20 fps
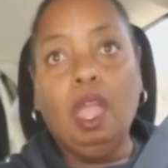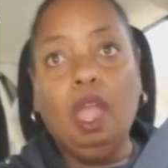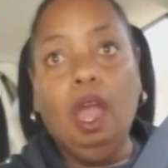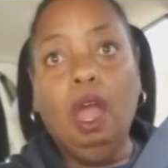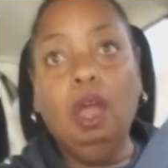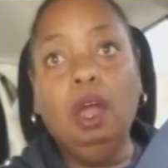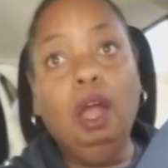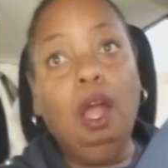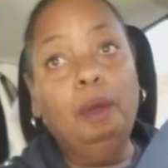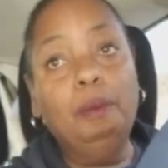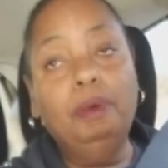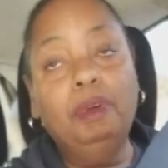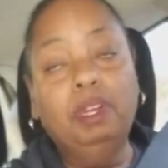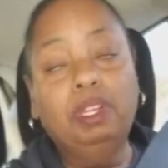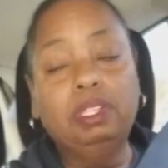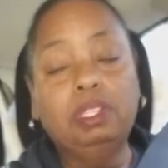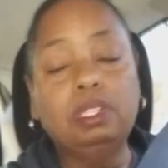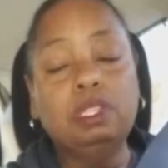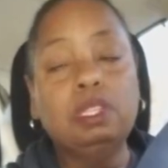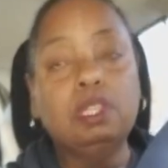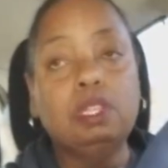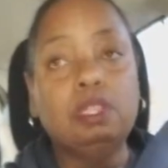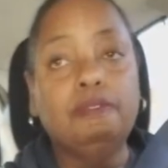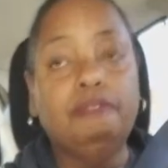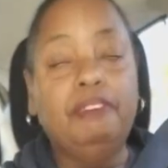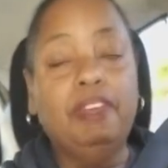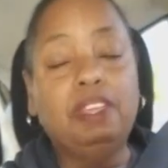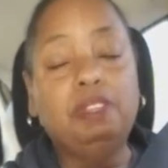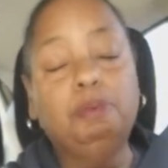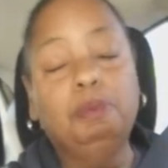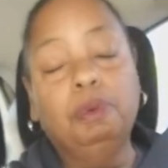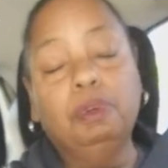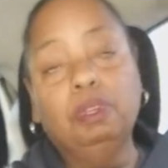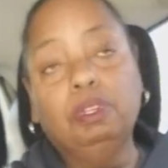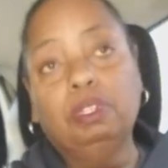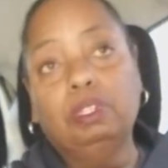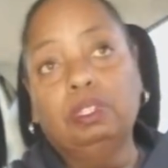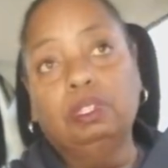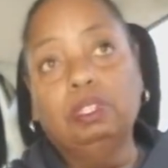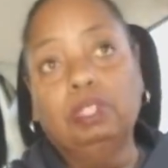Uh, I'm on
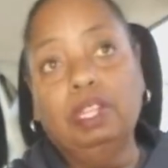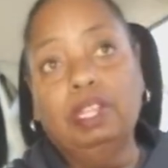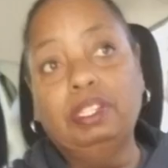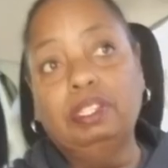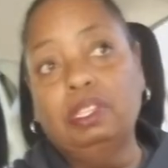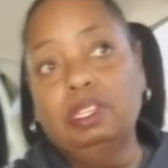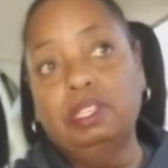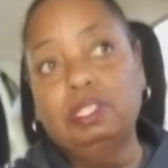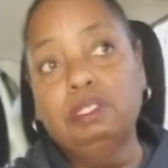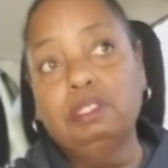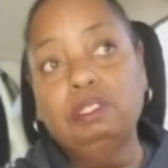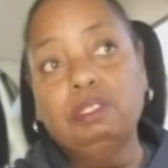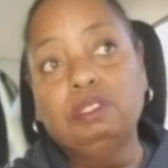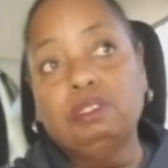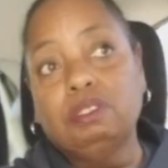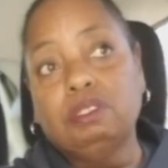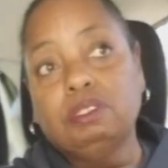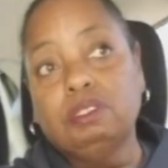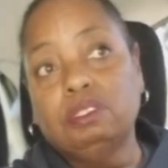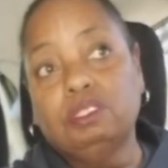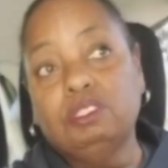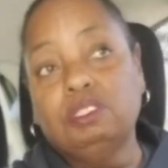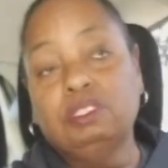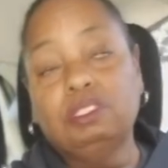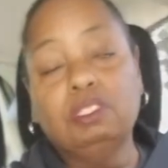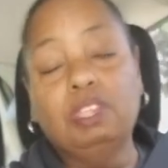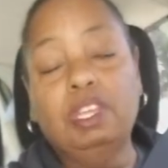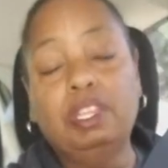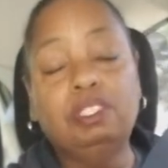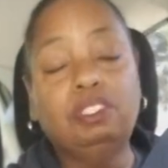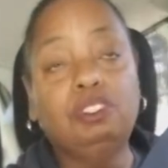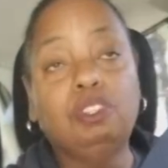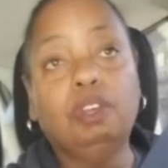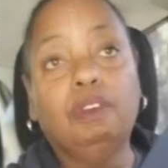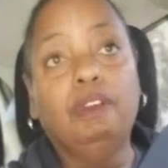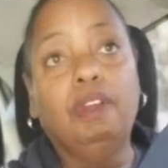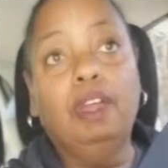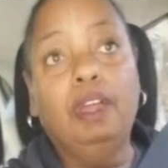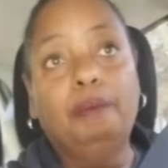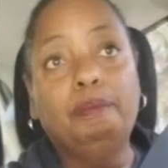Facebook, LinkedIn, and
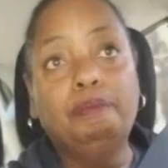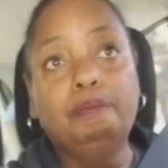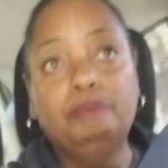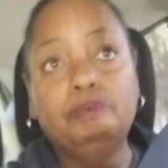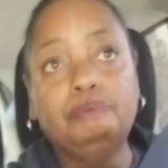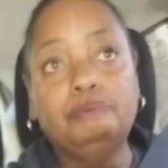Instagram.